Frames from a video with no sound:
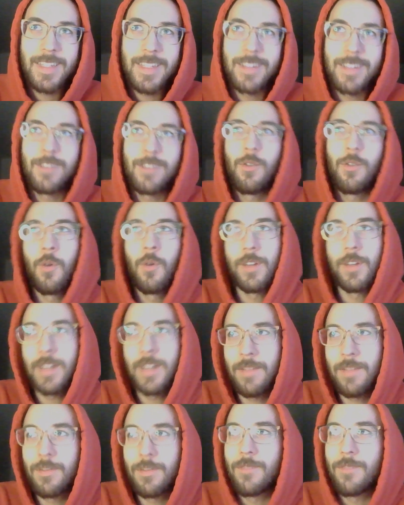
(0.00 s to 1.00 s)
or
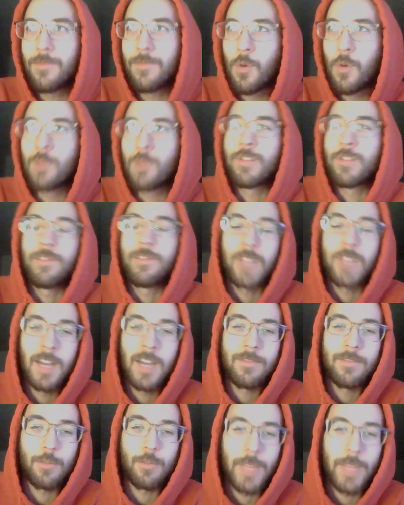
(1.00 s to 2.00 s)
different forms of
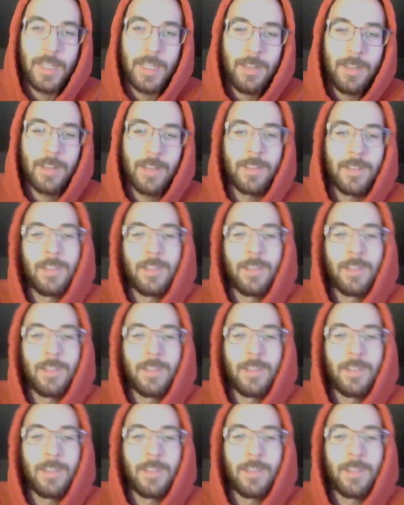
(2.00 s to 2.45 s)
government,